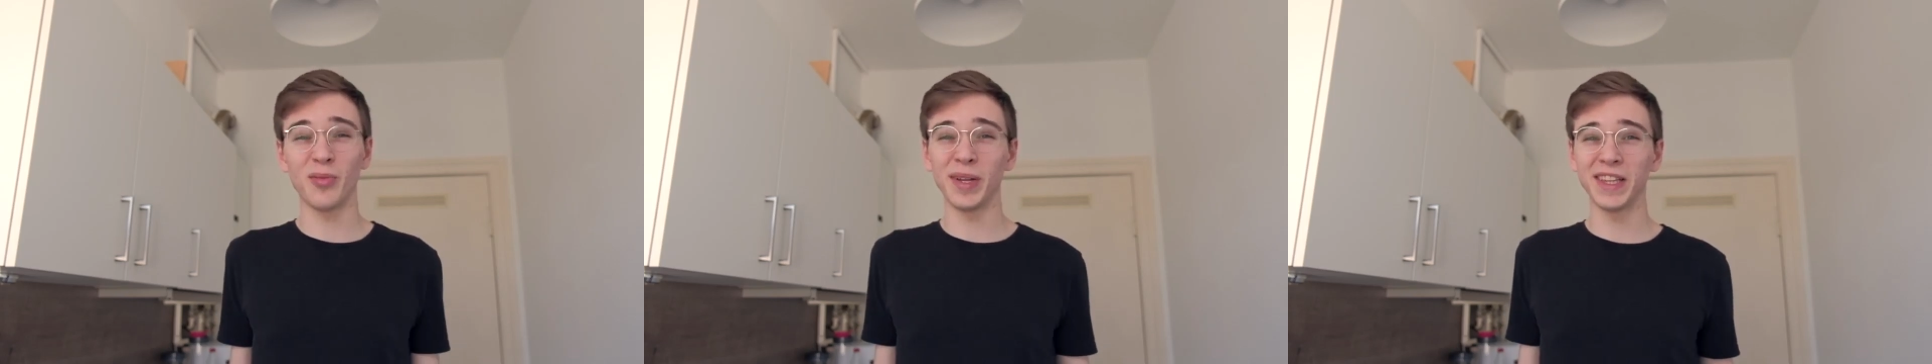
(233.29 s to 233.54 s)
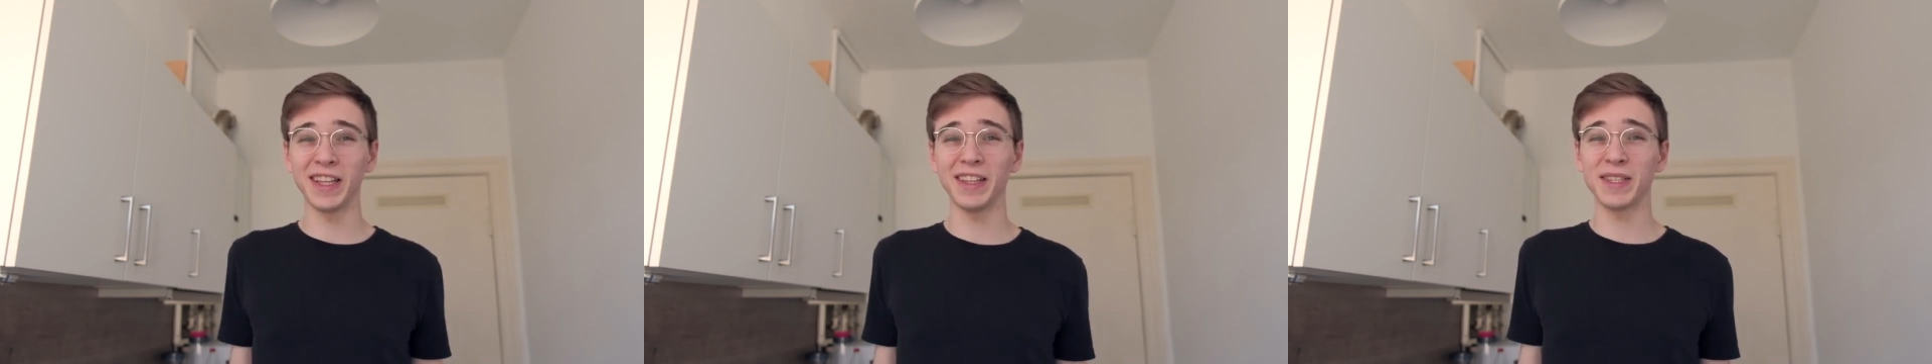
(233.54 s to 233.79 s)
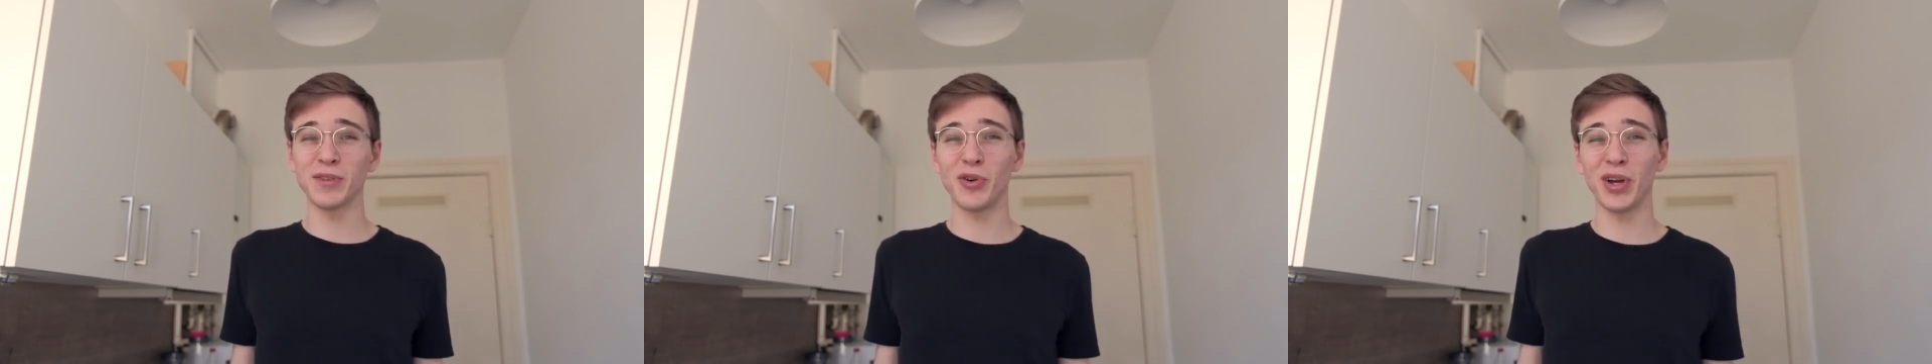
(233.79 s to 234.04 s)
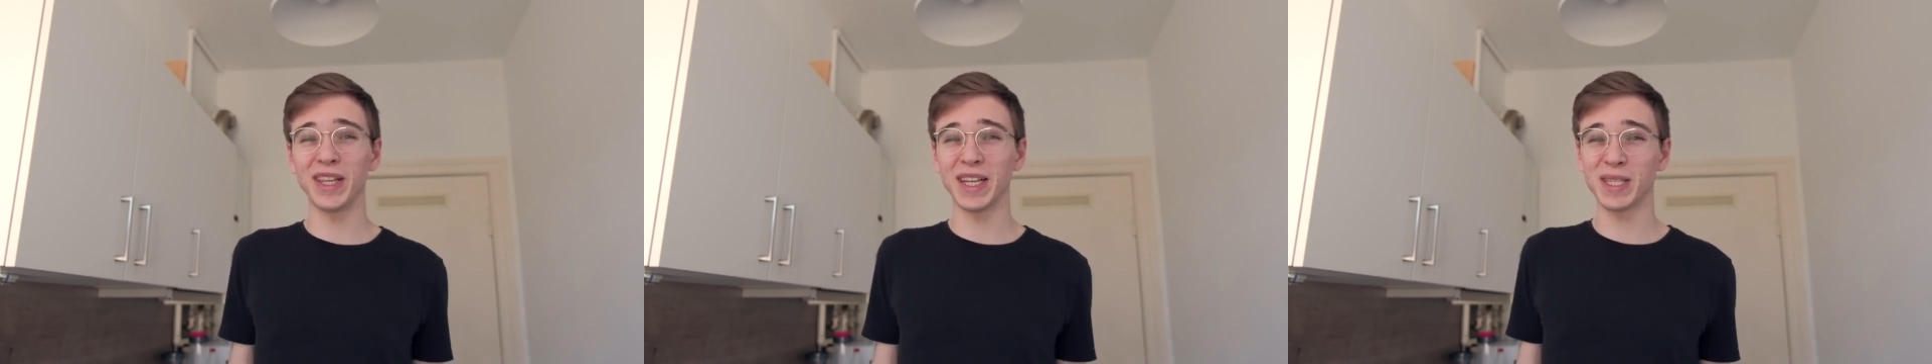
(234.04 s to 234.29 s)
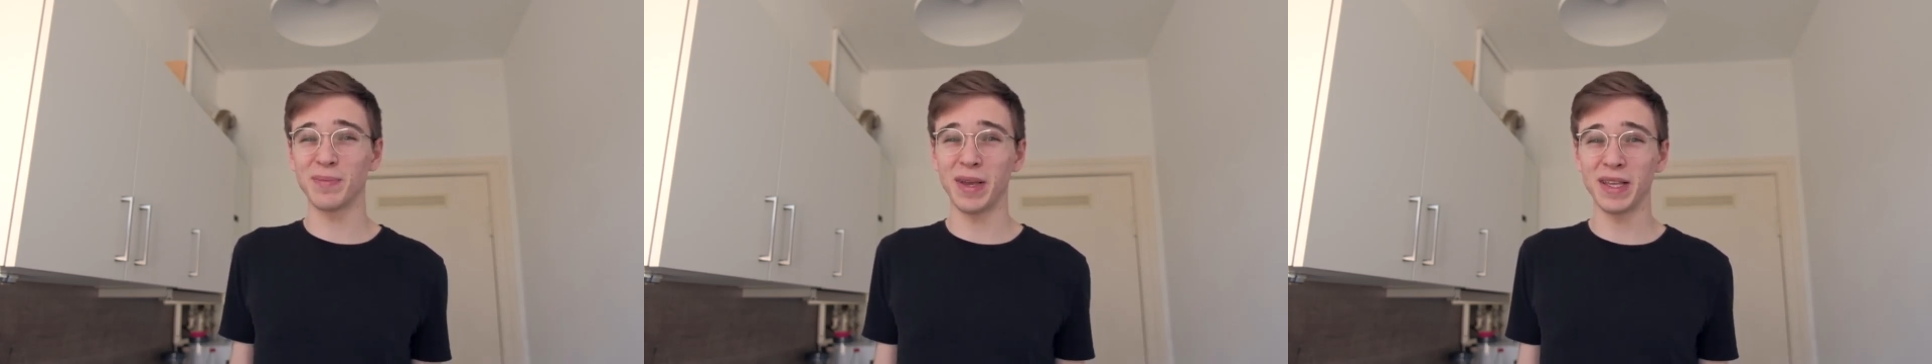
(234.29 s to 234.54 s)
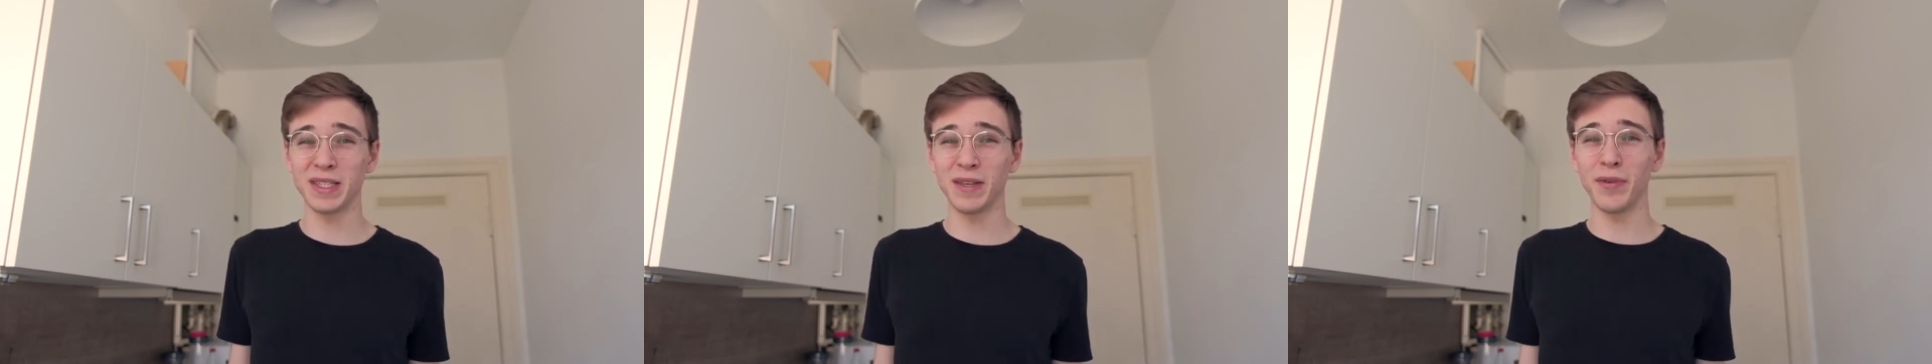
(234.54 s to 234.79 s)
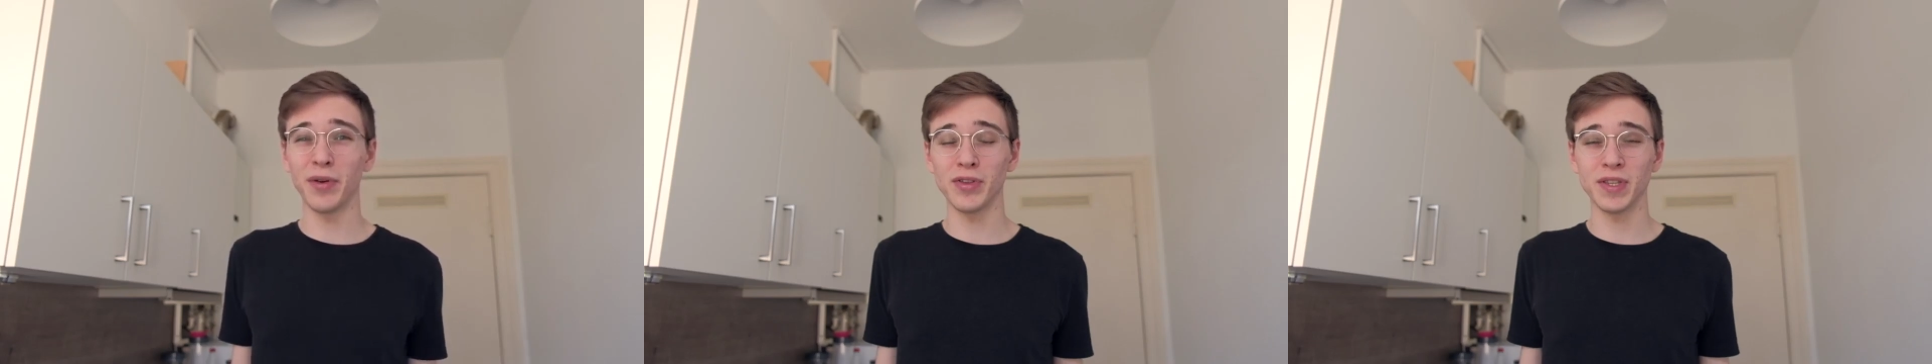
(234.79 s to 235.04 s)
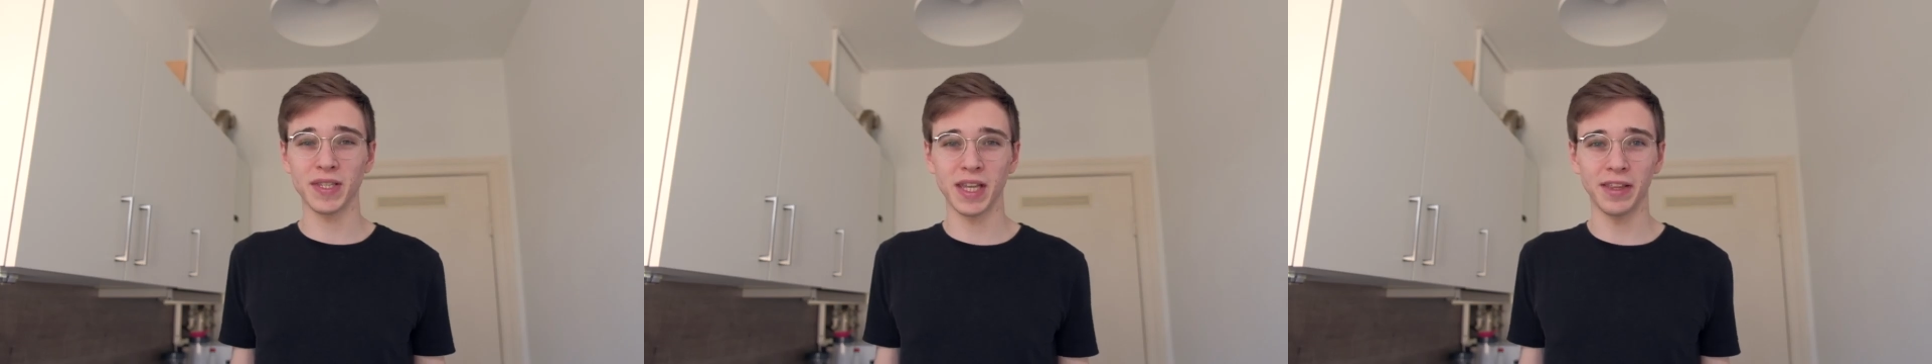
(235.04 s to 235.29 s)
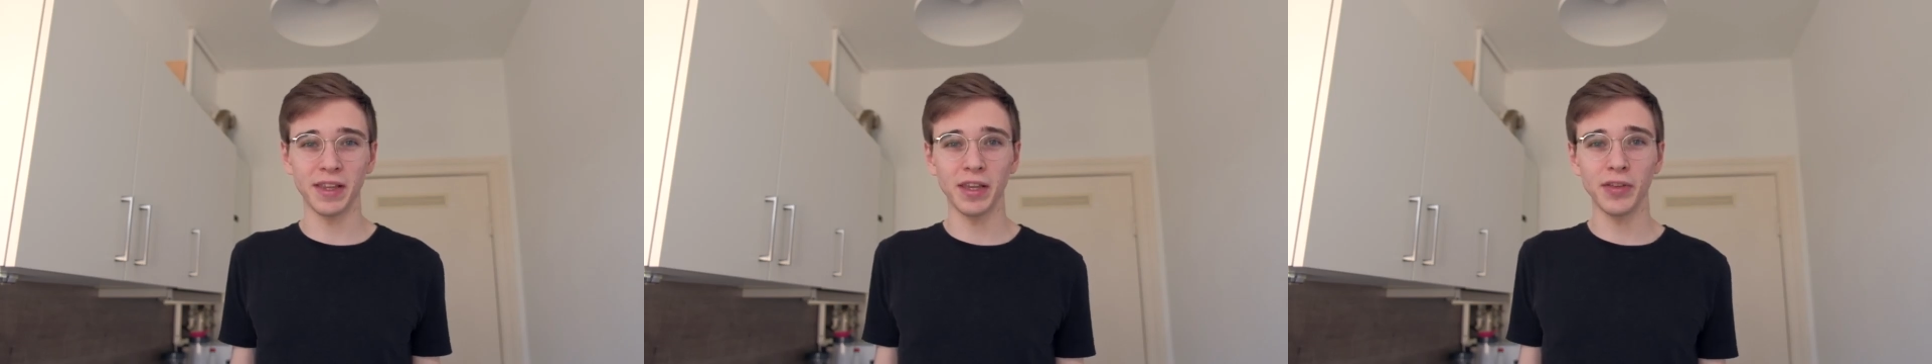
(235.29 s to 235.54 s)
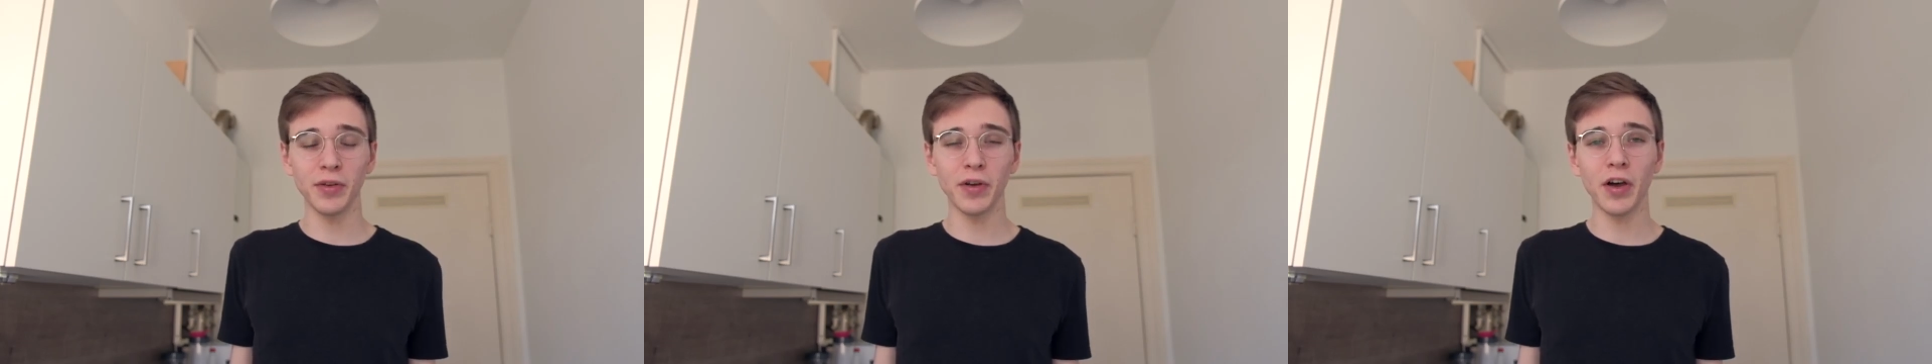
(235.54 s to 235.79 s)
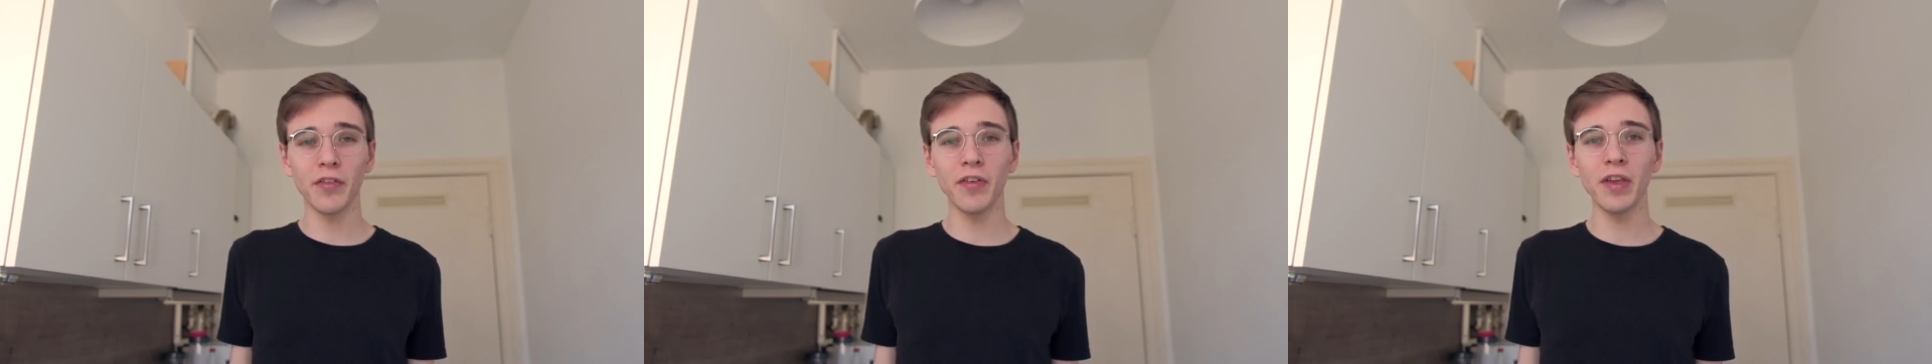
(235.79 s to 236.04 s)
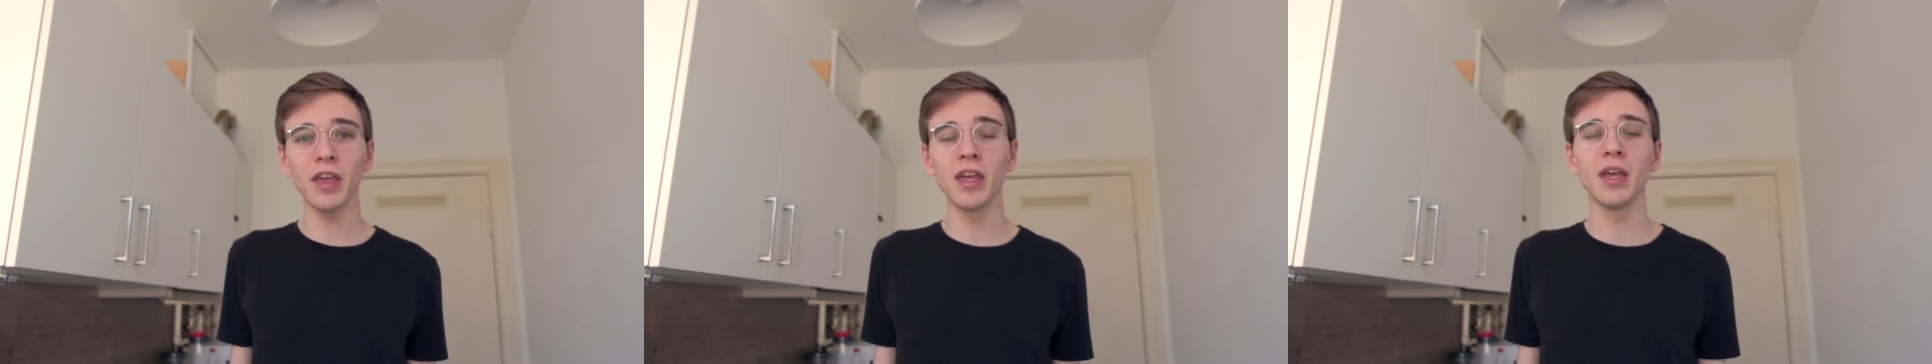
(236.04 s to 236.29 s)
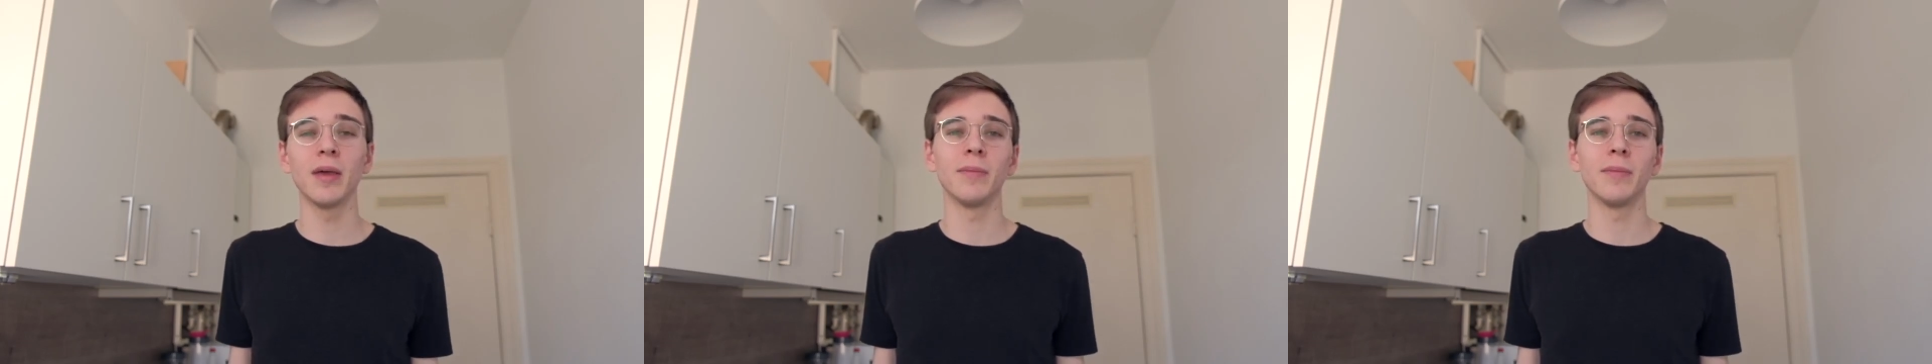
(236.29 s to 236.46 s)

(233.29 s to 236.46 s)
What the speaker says: Commandante is quite expensive here getting into coffee,